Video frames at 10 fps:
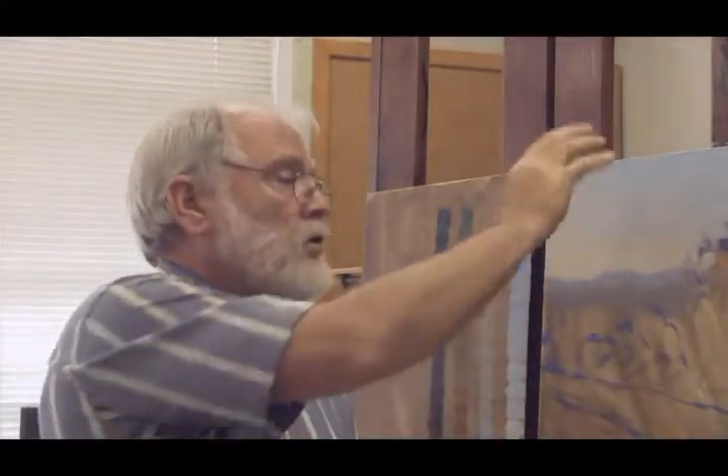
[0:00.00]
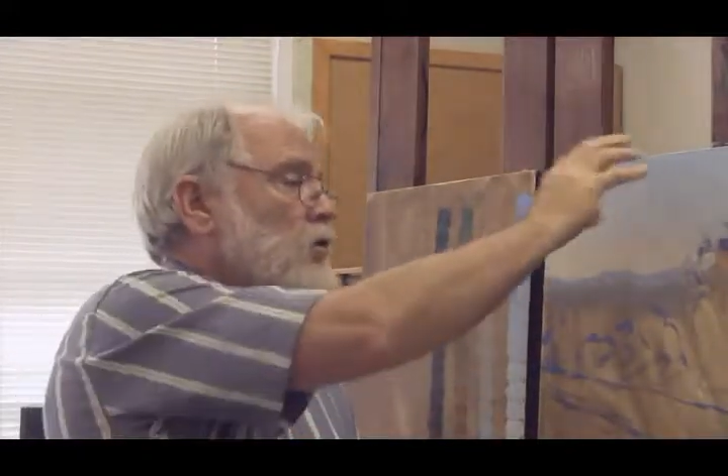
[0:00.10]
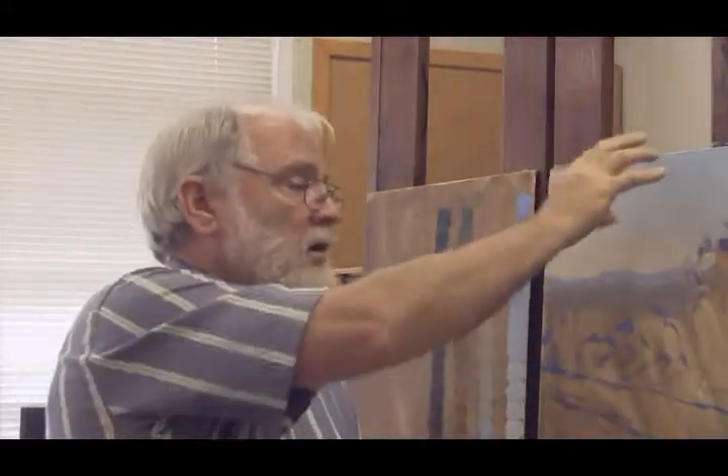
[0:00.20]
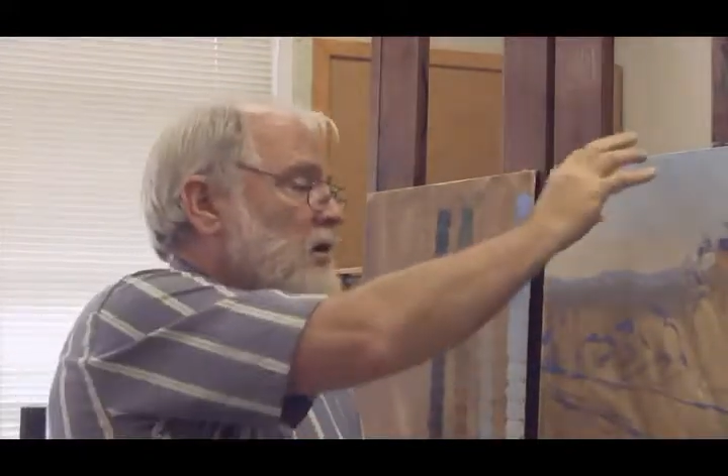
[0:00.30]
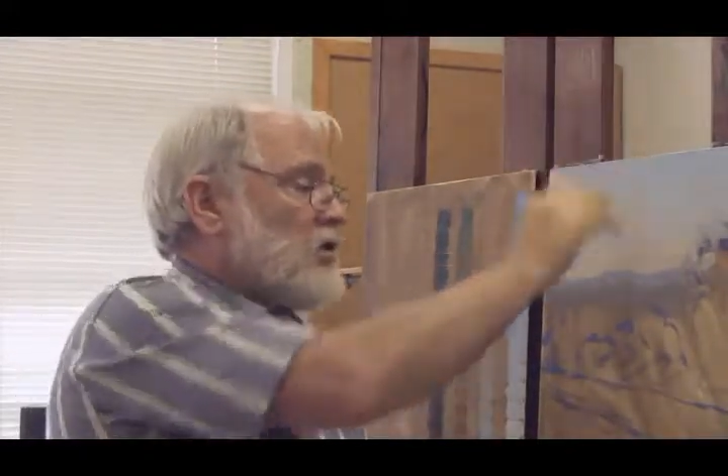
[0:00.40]

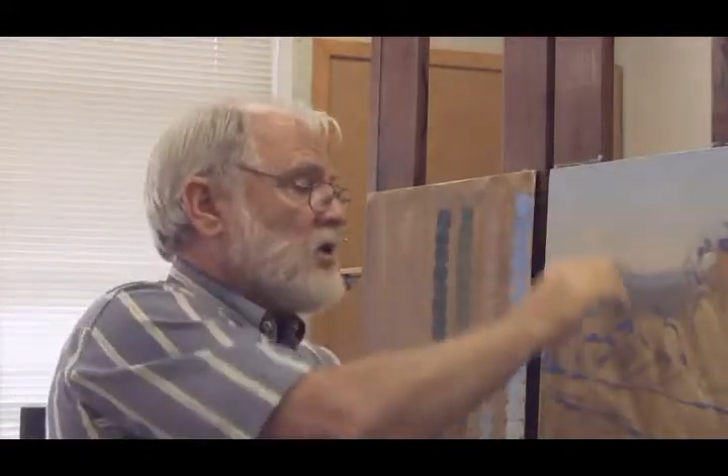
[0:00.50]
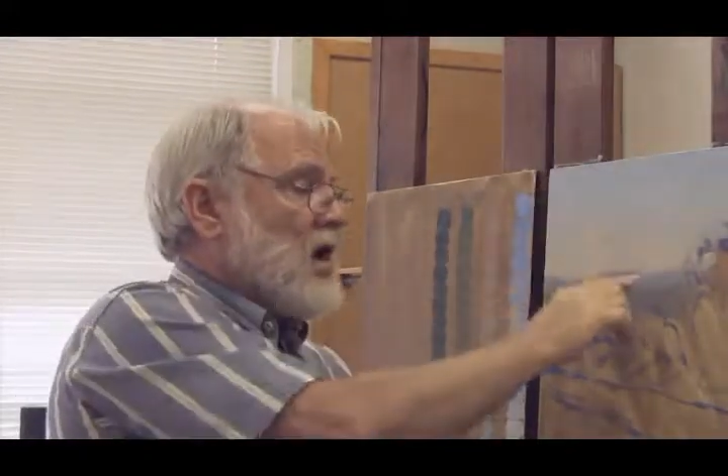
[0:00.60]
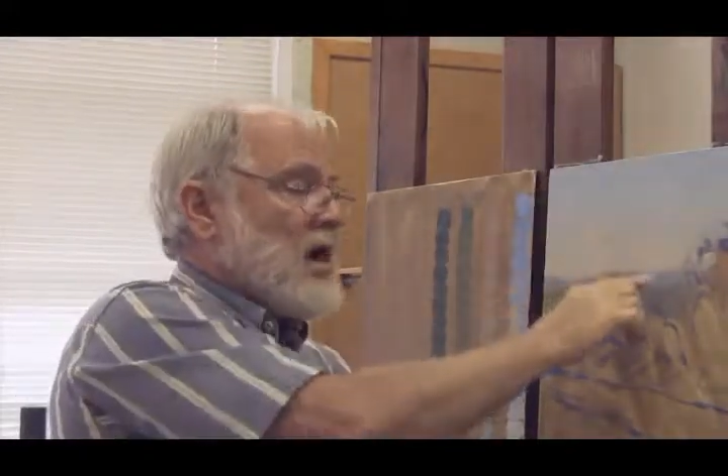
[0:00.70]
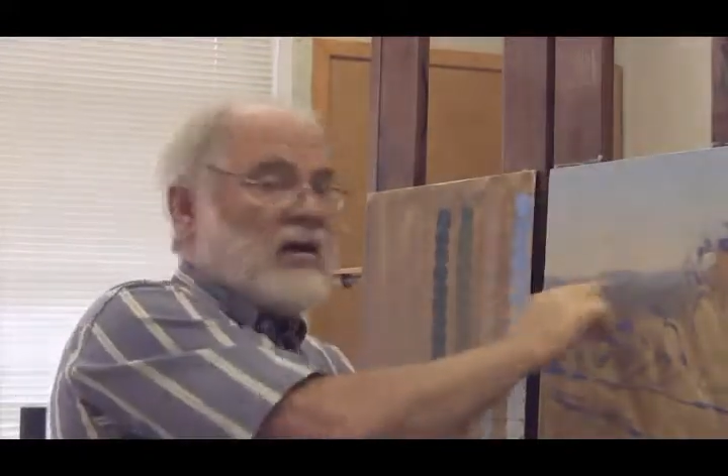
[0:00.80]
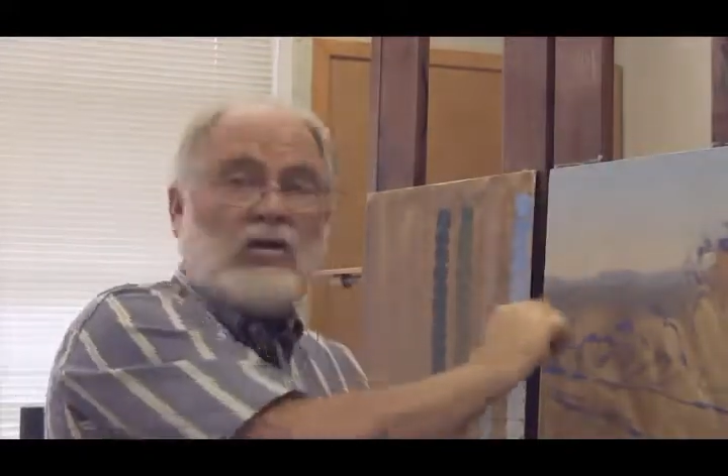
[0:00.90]
doing the
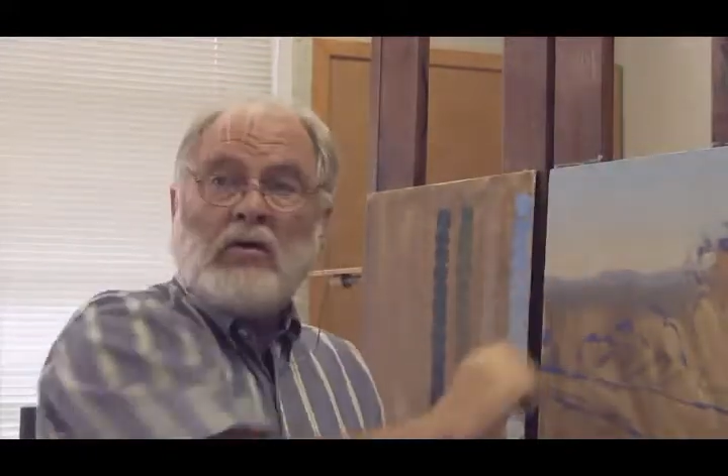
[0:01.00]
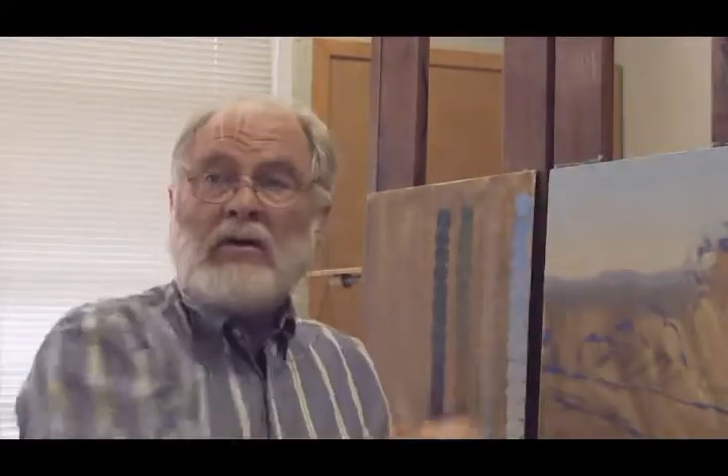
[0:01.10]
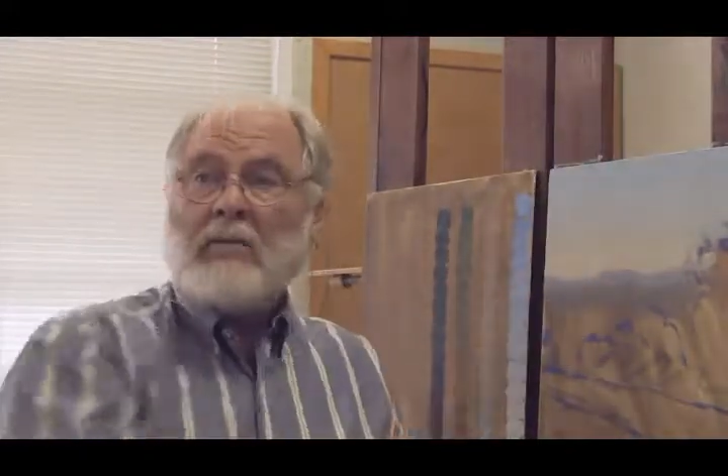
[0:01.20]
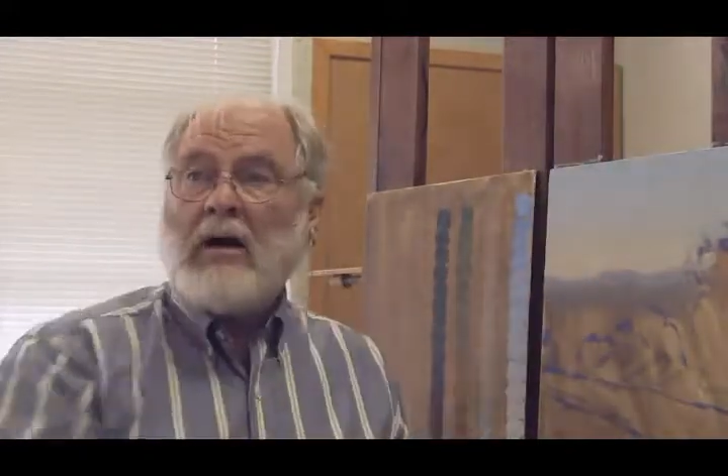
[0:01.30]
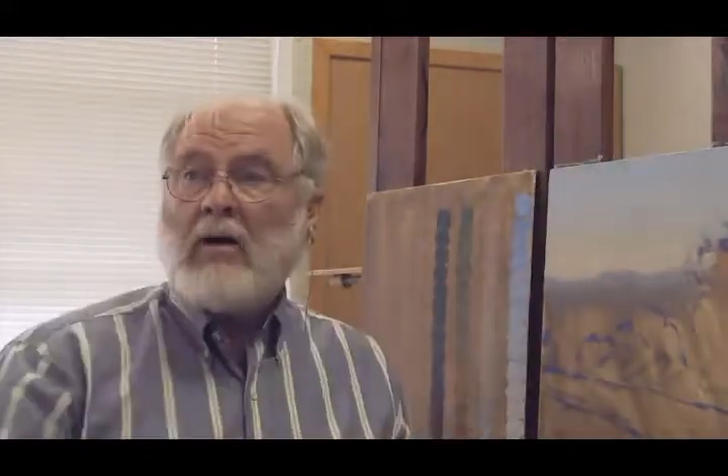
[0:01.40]
sky and doing the